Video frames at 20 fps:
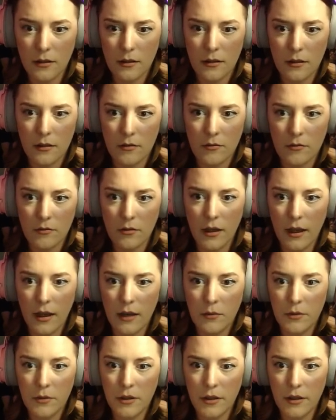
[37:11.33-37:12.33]
Right, how
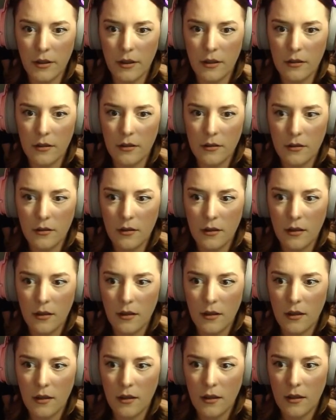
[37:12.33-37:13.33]
we doing?
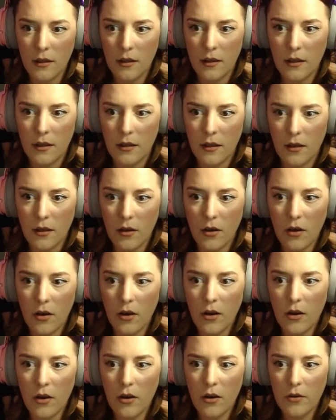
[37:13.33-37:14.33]

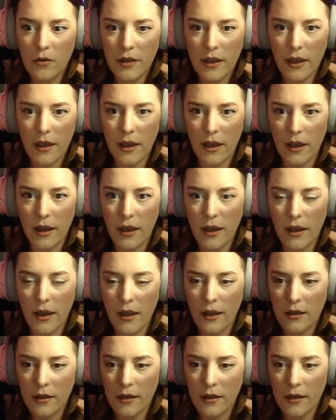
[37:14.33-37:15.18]
Oh, yeah.